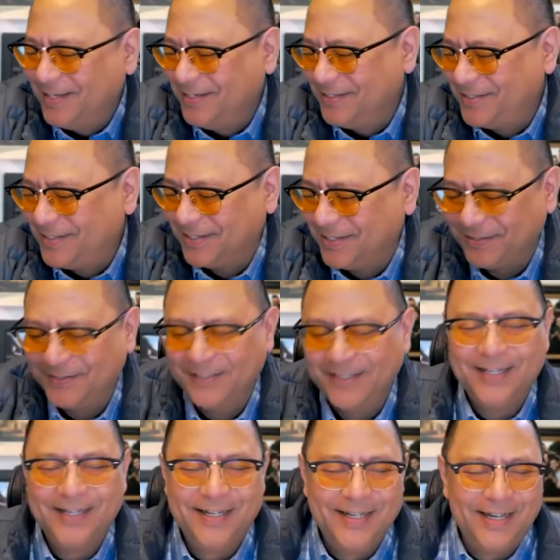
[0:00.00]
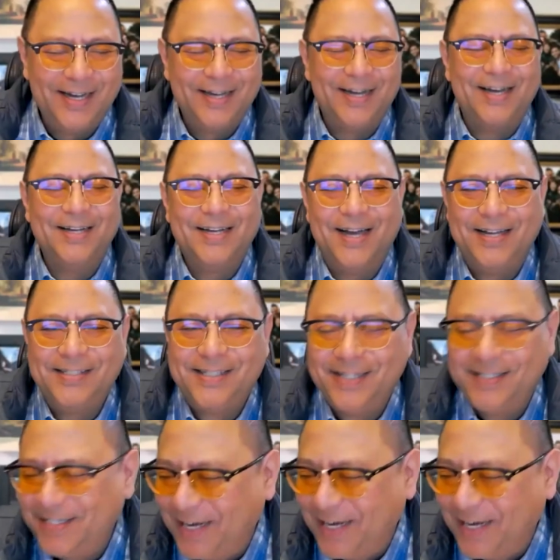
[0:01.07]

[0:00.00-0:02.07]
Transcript: You too. I sent